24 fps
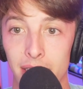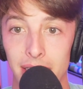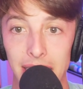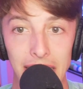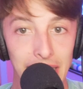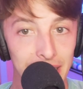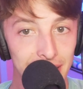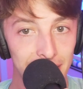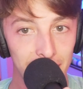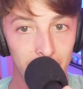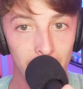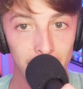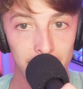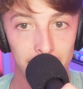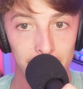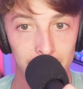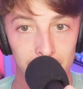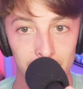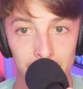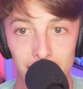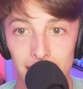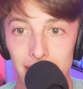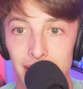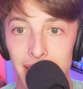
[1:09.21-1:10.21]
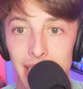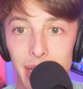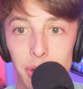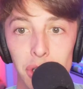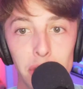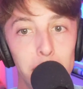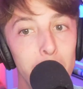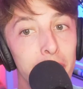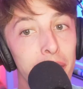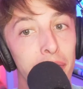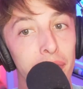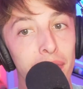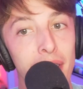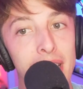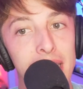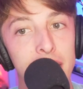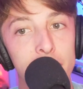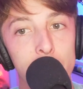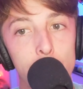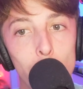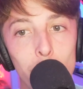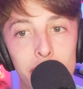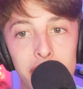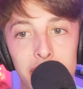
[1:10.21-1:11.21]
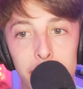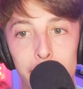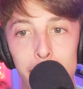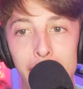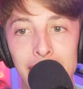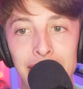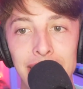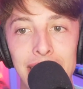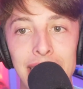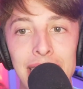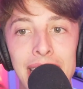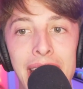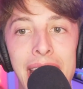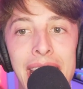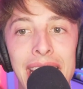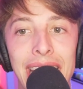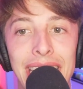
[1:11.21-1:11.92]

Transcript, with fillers: They sucked. It was my friends who respected